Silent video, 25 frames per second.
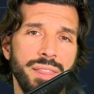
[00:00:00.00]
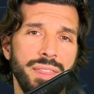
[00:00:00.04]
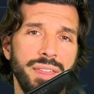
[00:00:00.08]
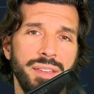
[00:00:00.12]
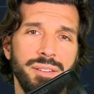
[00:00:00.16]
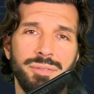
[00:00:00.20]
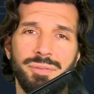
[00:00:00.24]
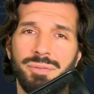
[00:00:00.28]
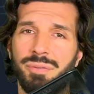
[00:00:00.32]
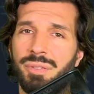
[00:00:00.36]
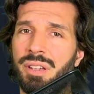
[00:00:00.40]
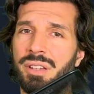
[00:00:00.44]

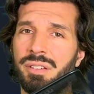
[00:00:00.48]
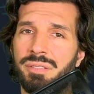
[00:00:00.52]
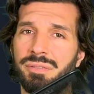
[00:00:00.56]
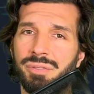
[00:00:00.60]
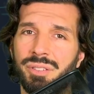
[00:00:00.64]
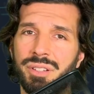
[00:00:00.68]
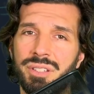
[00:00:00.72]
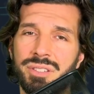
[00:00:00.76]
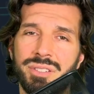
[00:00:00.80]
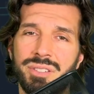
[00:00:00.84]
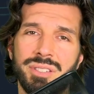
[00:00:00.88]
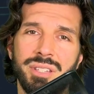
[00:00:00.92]

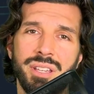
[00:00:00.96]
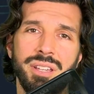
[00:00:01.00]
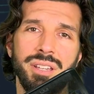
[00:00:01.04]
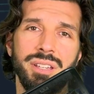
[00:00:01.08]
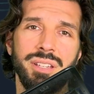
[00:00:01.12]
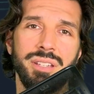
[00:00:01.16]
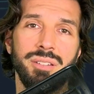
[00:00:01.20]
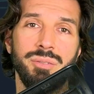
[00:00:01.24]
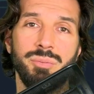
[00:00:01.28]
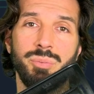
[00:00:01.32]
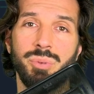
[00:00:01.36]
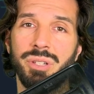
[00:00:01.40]
If let's
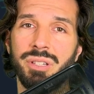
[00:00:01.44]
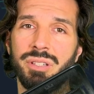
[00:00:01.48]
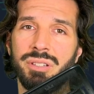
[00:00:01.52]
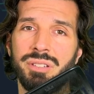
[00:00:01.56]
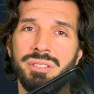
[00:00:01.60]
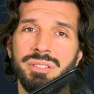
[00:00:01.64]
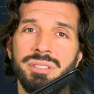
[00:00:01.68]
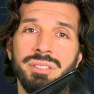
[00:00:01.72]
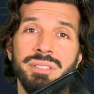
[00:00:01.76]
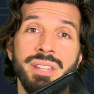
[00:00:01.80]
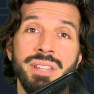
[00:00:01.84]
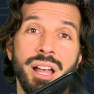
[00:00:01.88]
say
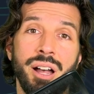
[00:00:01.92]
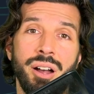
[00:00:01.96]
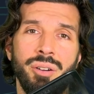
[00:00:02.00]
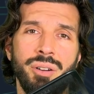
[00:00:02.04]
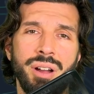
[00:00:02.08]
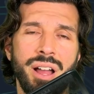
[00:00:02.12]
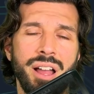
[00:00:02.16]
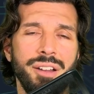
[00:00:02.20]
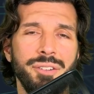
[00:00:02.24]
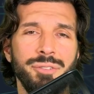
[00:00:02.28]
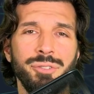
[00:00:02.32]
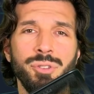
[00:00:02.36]
we
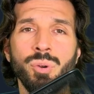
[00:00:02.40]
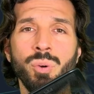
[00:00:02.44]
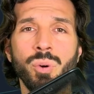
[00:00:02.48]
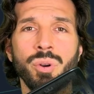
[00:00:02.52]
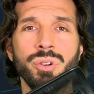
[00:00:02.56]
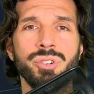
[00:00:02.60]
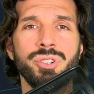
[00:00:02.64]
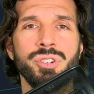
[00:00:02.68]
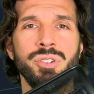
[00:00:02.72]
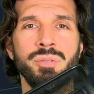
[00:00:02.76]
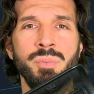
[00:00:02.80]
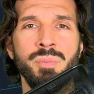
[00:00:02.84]
now have
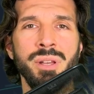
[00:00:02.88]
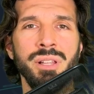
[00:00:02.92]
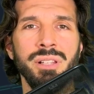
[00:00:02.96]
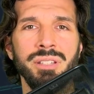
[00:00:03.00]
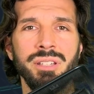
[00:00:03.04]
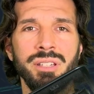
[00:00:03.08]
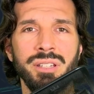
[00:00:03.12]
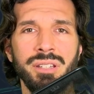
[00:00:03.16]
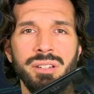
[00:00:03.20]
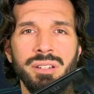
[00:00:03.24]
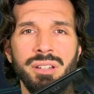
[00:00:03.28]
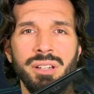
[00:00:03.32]
200
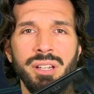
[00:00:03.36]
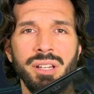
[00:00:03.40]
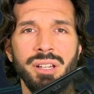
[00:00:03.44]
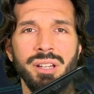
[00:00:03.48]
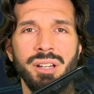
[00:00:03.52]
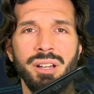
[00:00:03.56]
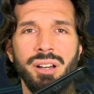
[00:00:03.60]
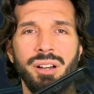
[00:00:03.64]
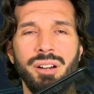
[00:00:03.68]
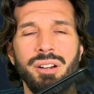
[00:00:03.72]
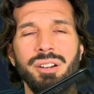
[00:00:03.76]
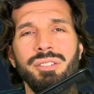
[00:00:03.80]
million
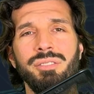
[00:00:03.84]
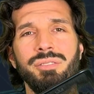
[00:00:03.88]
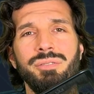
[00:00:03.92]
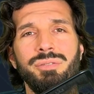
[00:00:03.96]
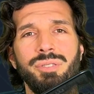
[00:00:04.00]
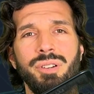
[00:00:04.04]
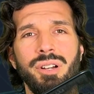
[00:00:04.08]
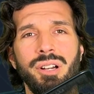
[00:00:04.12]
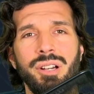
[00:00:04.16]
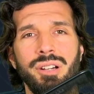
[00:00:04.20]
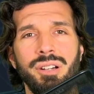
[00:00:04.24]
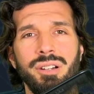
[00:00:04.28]

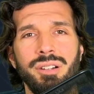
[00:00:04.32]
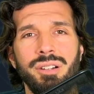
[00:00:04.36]
of